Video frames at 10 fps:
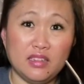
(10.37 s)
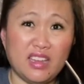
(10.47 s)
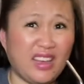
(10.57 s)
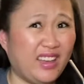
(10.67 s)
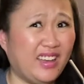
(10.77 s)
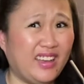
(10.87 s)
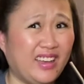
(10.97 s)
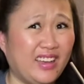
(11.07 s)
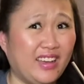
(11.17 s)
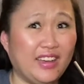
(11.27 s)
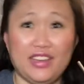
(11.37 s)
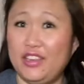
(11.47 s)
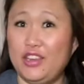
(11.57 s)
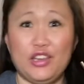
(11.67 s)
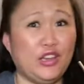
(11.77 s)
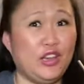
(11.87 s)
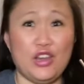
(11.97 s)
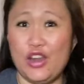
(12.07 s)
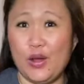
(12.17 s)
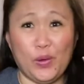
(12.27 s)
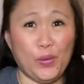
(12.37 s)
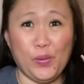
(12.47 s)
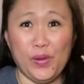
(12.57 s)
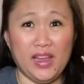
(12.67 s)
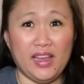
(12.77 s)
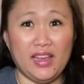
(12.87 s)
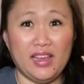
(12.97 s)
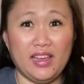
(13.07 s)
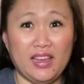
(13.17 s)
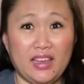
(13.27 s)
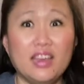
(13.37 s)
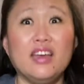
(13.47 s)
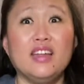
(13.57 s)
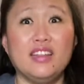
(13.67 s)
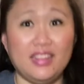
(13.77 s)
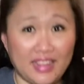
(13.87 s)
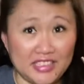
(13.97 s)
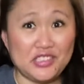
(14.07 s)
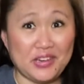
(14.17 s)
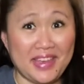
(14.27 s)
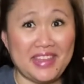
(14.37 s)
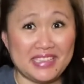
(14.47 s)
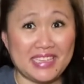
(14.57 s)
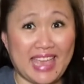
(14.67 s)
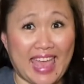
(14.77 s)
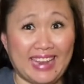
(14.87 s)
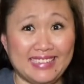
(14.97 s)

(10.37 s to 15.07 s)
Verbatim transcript: Uh, no. Let's try this again.